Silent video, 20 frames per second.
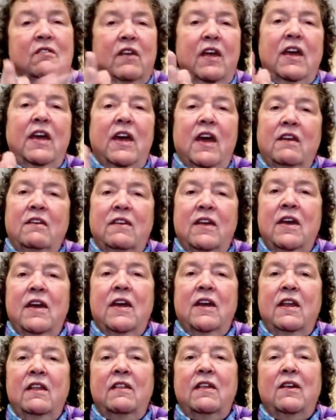they can't take
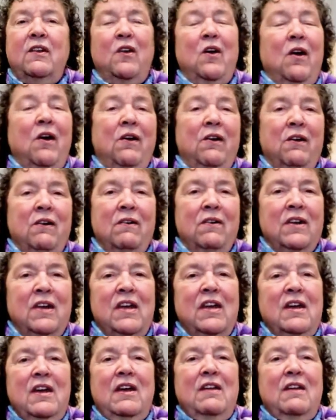anything longer, and